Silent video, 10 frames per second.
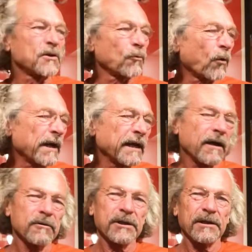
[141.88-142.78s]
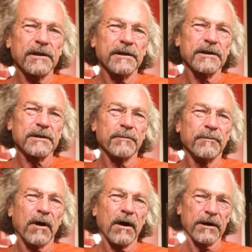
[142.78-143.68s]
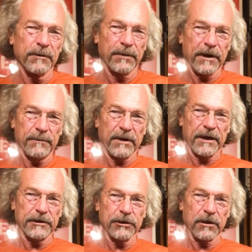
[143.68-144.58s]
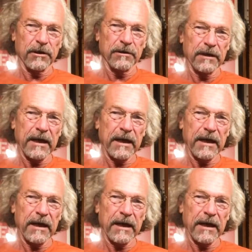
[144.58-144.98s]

the White House is occupied by John